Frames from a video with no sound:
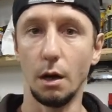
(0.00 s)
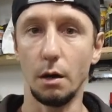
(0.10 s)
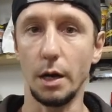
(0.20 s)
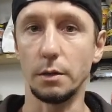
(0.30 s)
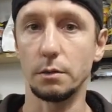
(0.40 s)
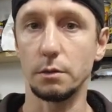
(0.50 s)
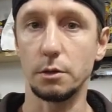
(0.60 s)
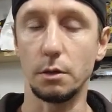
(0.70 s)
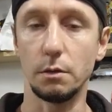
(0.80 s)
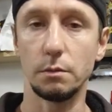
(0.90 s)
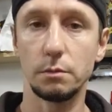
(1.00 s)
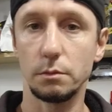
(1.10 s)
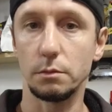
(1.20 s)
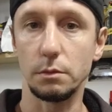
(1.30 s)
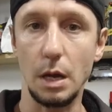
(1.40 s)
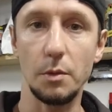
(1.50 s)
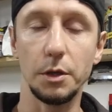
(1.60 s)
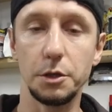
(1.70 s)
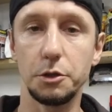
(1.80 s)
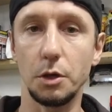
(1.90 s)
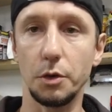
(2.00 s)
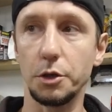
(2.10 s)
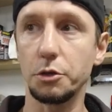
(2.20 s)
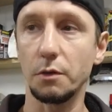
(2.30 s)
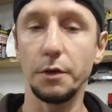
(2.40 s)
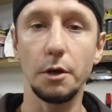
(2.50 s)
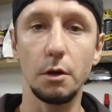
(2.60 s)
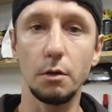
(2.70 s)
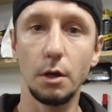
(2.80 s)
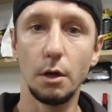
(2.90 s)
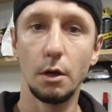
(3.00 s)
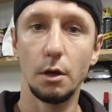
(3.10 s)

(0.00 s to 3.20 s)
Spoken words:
All right, so now I'm going to just show you a short video